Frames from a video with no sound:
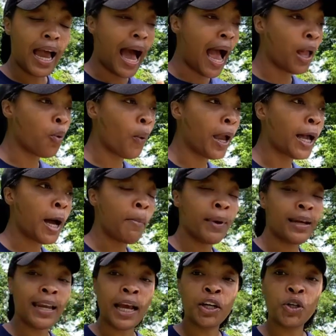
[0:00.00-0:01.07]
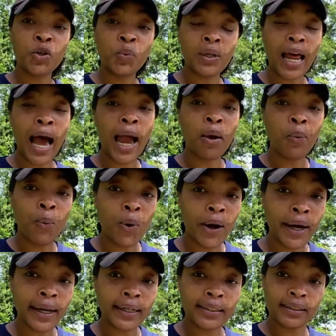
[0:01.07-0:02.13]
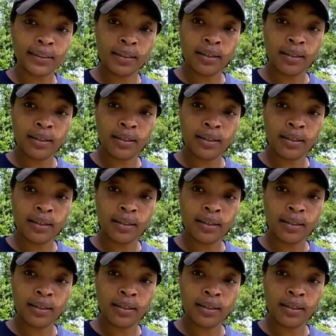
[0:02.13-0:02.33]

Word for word: I wake up and I do what I want.